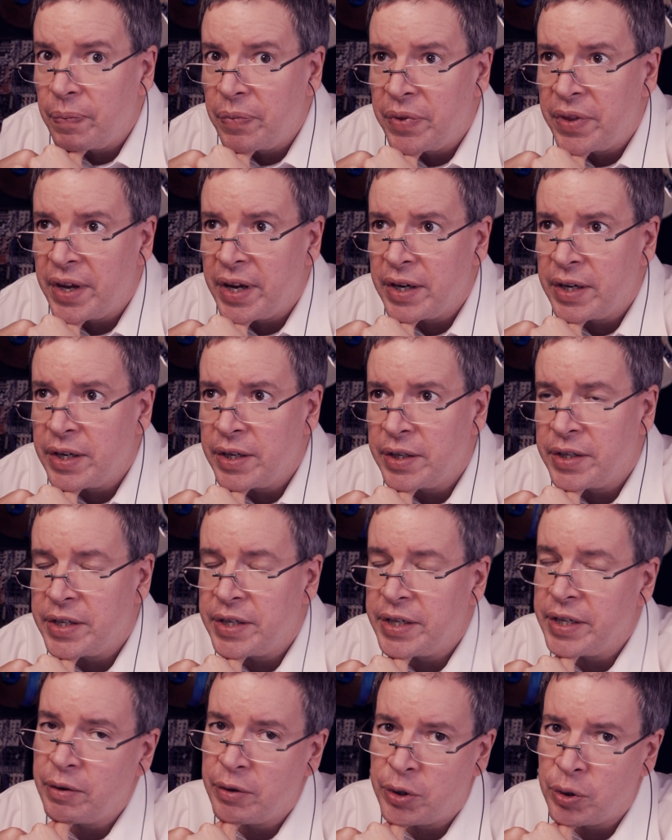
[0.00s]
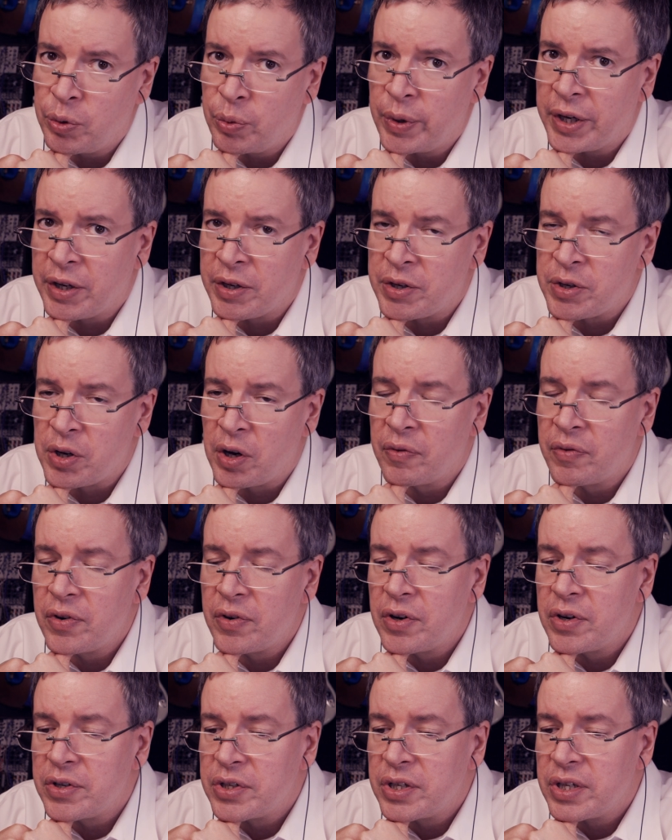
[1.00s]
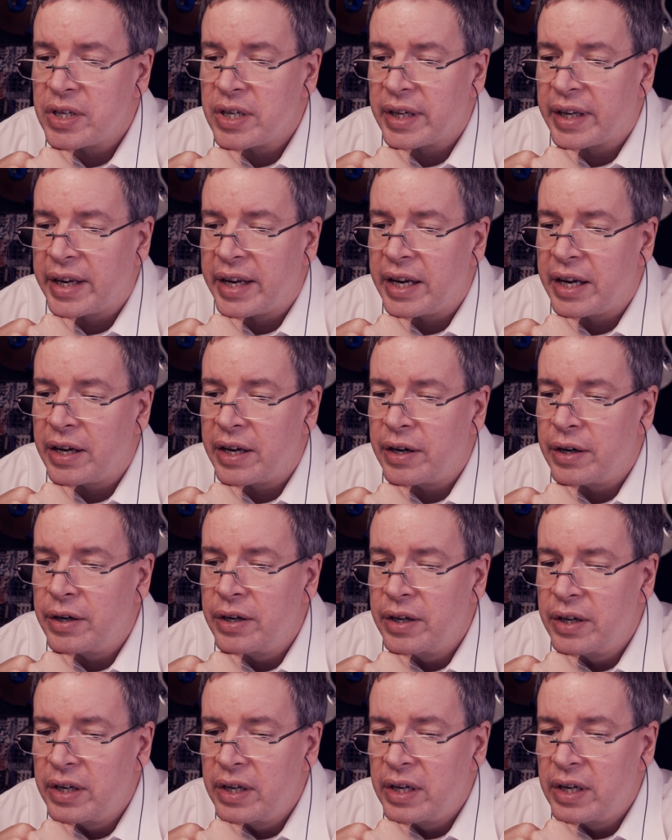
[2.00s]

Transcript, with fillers: that do-it-yourselfers can